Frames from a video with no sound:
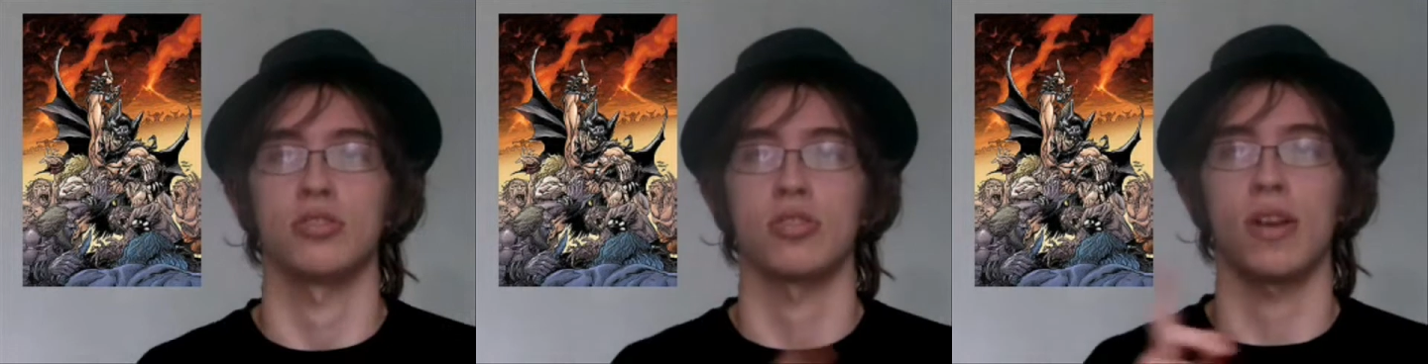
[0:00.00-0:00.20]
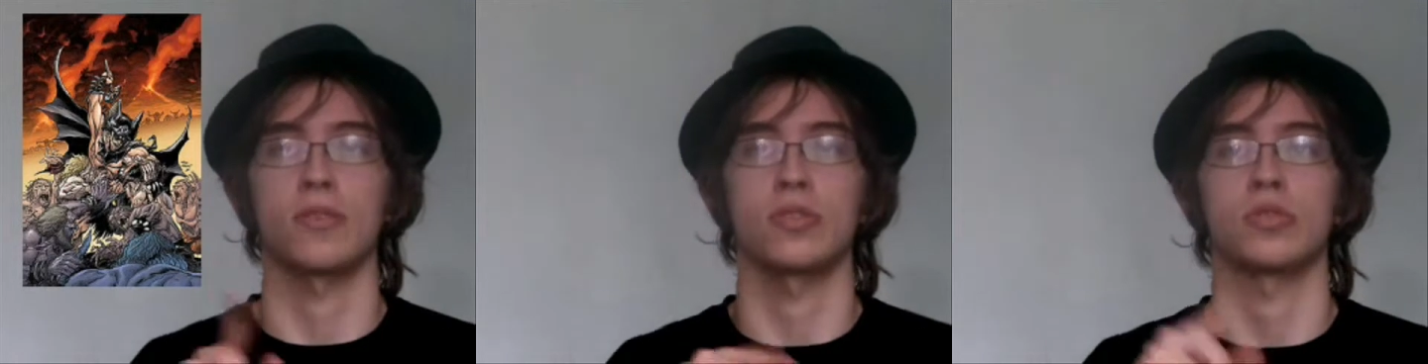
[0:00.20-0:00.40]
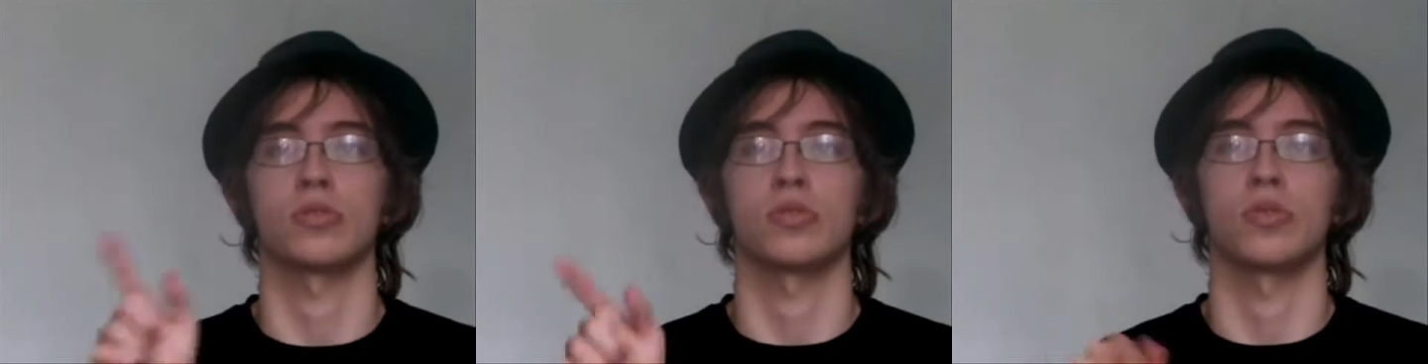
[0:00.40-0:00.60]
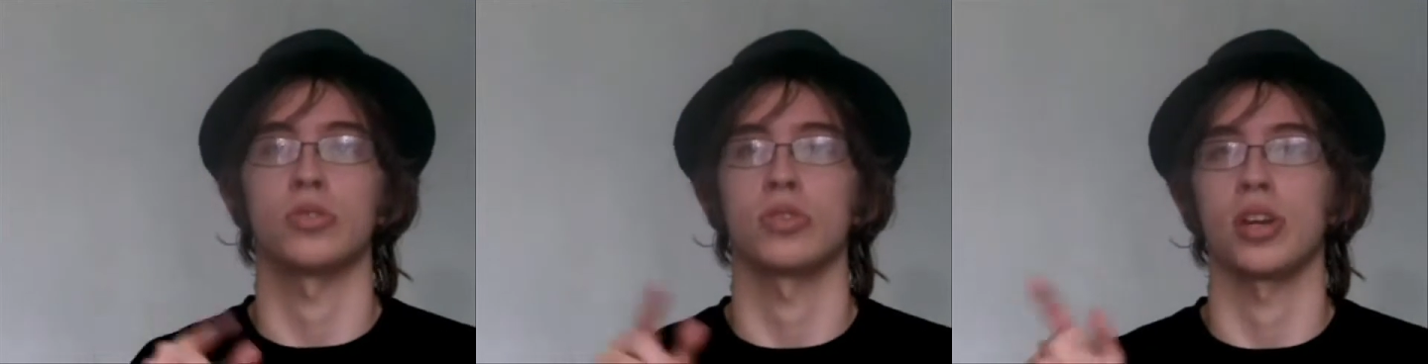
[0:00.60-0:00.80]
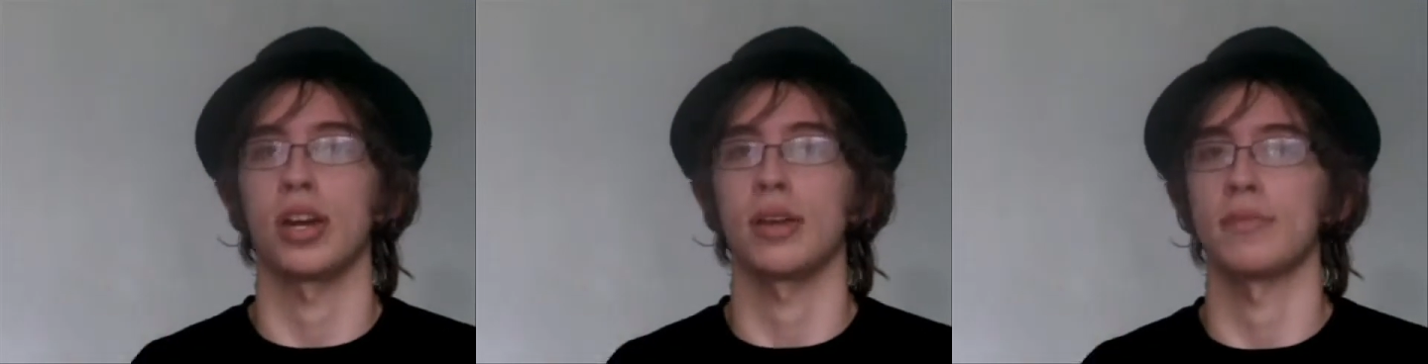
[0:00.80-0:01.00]
He travels
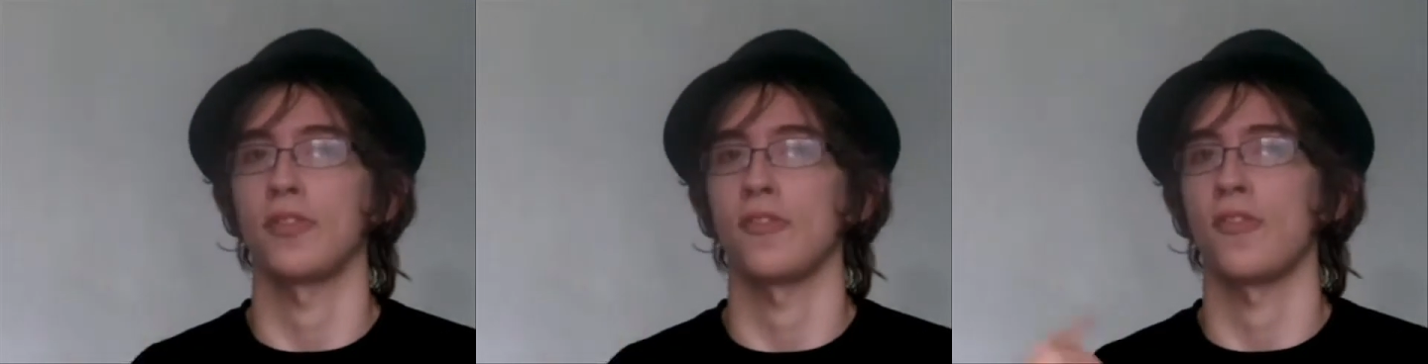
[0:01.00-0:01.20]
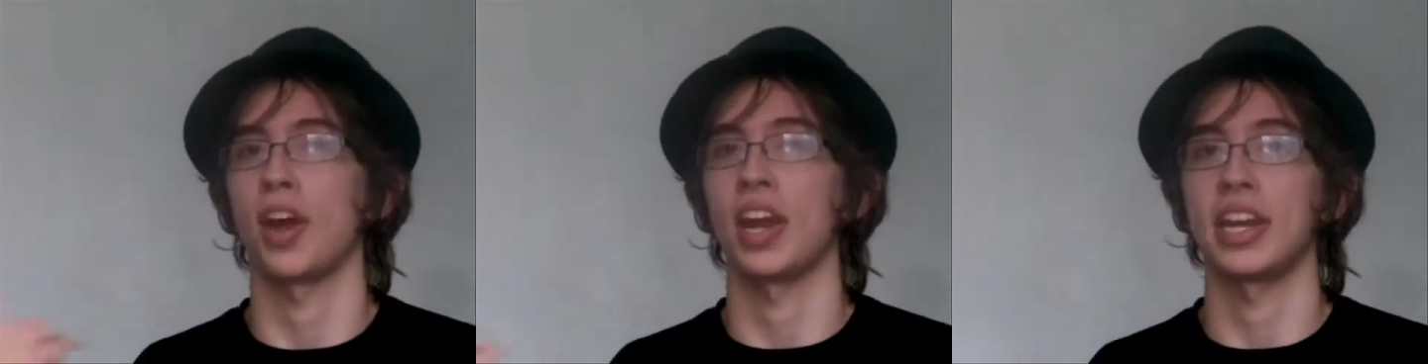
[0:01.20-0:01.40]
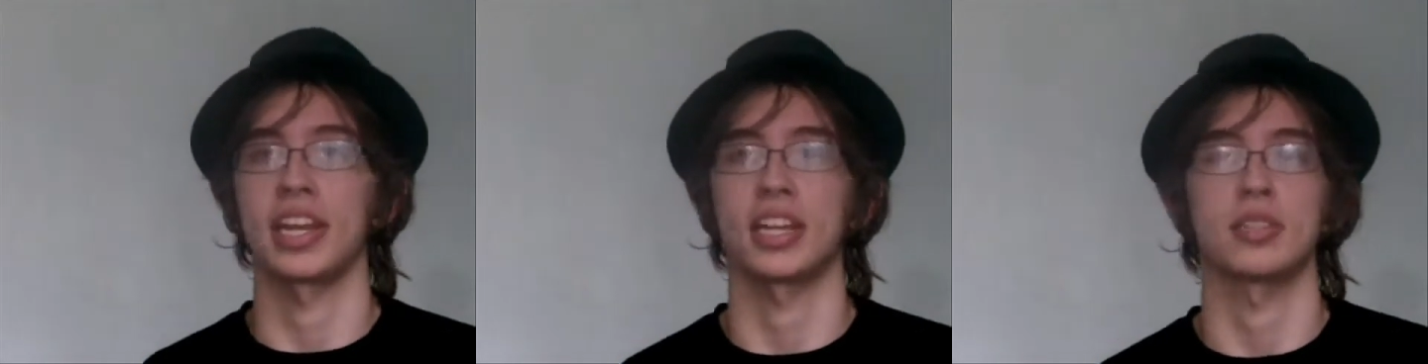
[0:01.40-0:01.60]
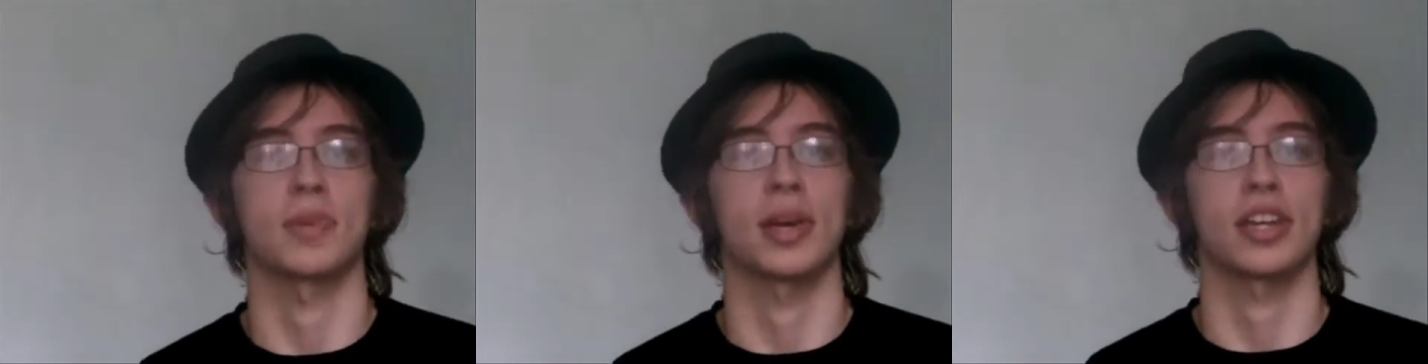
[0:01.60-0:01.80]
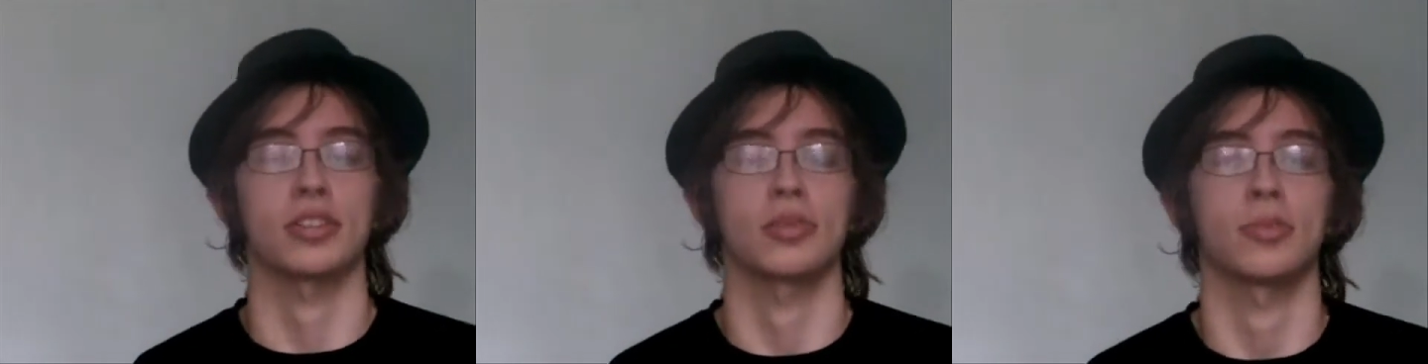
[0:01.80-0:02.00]
through time and finally
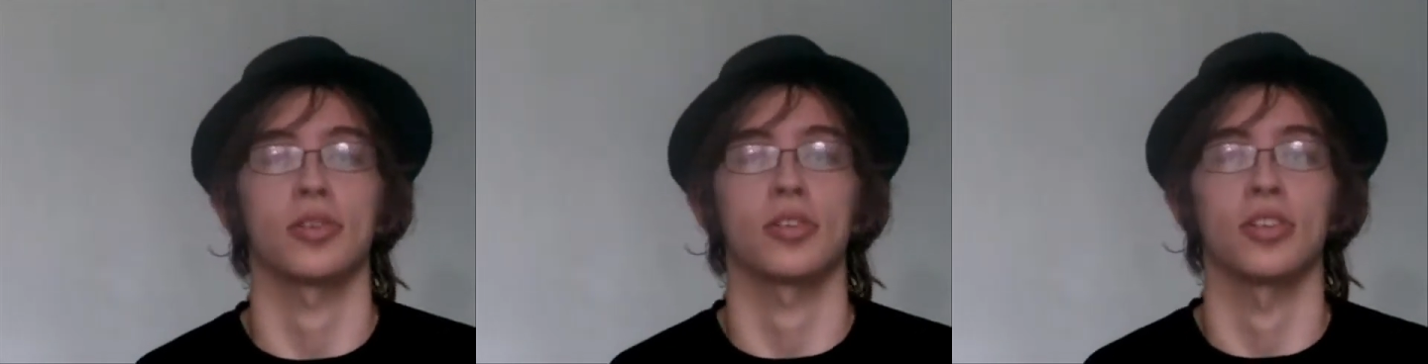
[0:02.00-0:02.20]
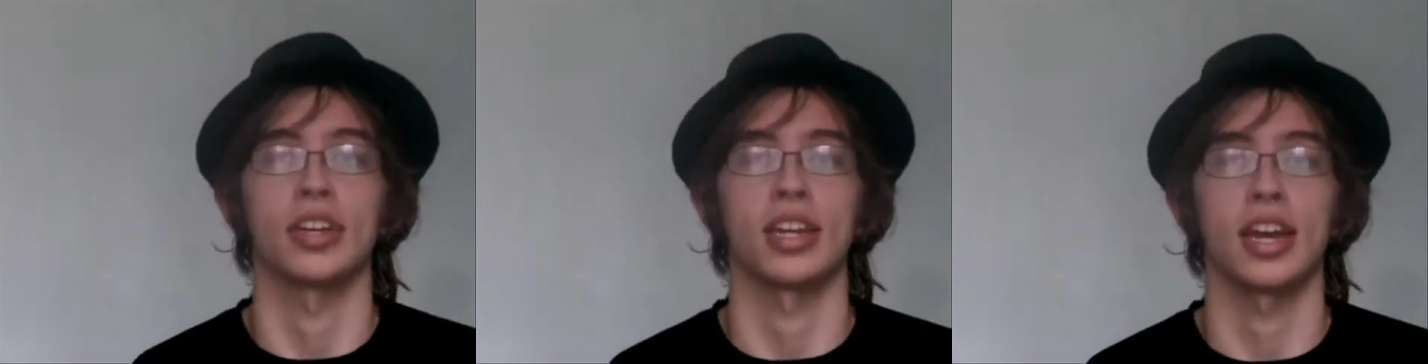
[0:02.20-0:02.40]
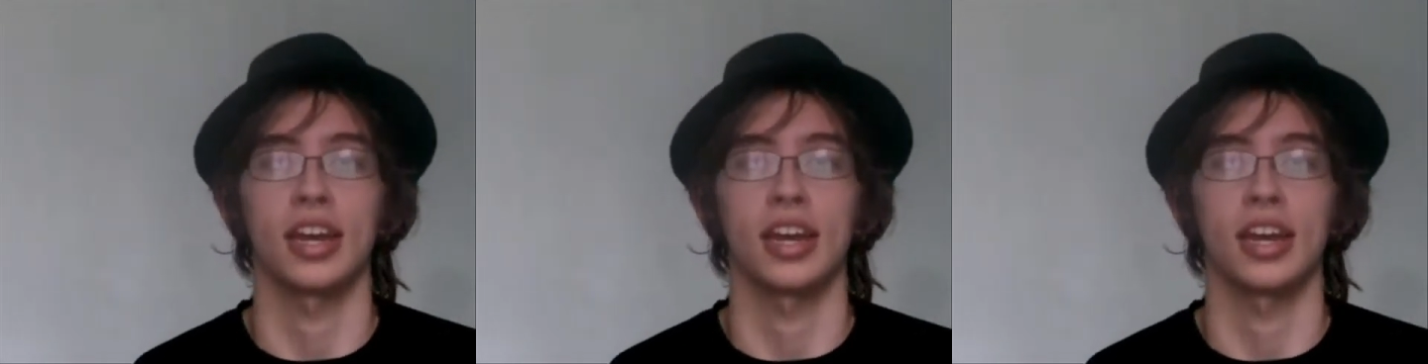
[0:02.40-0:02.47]
gets back to modern